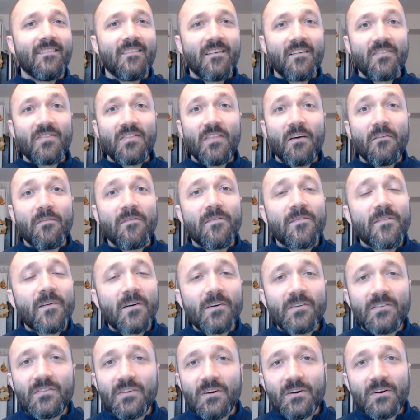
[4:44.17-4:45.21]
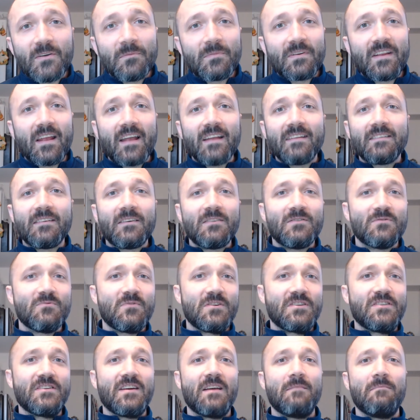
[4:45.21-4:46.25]
the first circumstance under
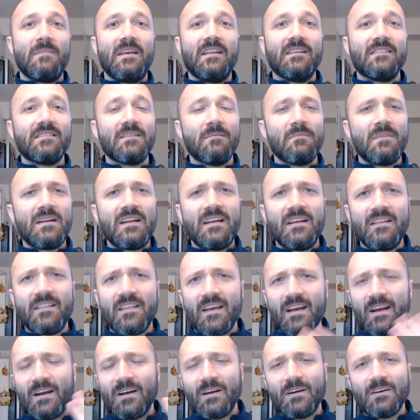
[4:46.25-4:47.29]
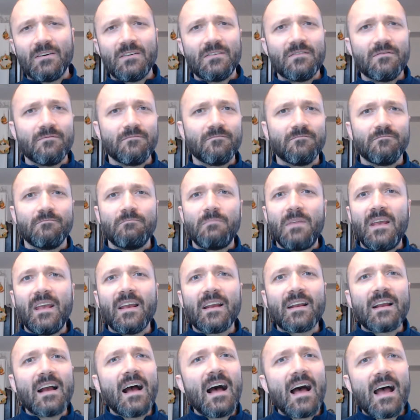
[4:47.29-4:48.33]
which I meet somebody, they're
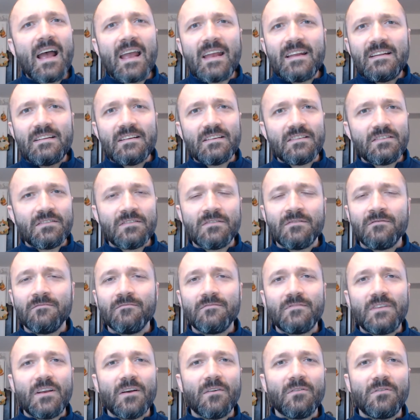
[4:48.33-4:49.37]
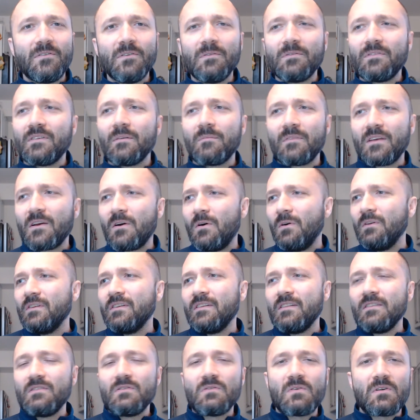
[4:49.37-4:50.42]
being kind and doing something,
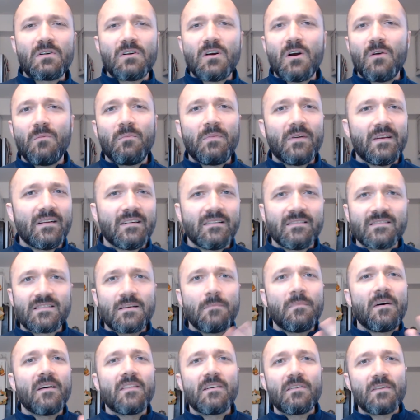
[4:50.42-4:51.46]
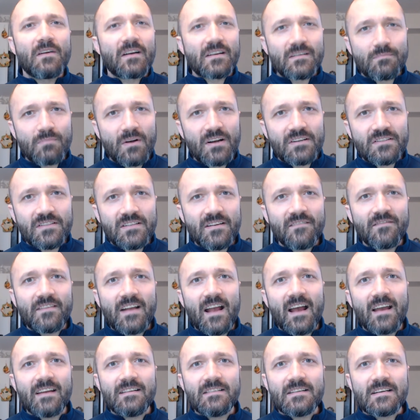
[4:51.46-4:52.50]
holding the door open, some other expression of
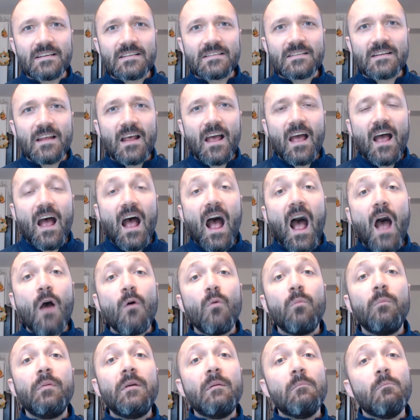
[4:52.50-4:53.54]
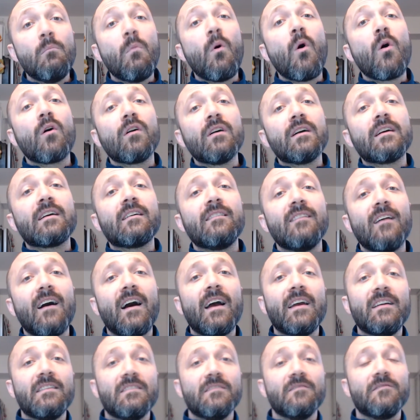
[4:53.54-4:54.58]
kindness, I will be more
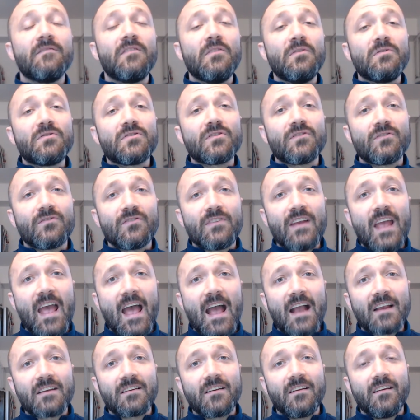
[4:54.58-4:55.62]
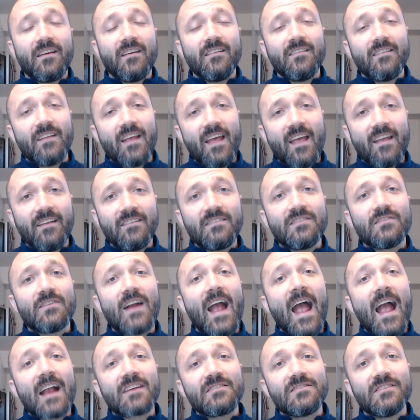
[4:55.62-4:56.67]
inclined in future
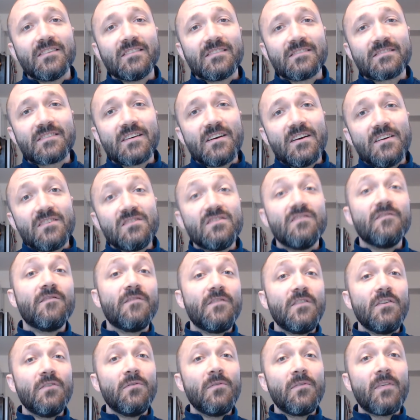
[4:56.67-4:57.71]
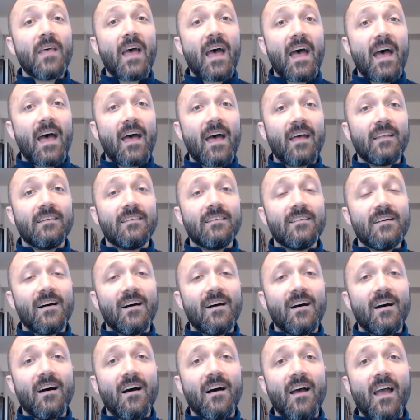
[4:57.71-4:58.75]
interactions to view that
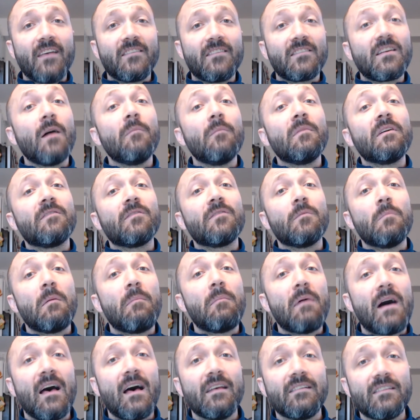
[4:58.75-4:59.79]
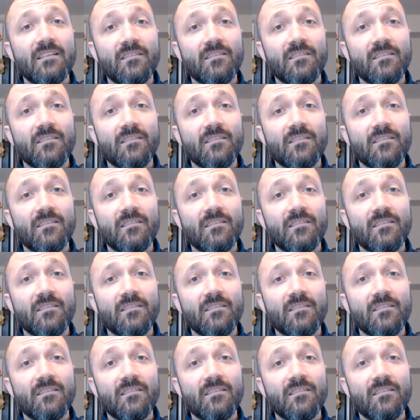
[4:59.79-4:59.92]
as coming from a positive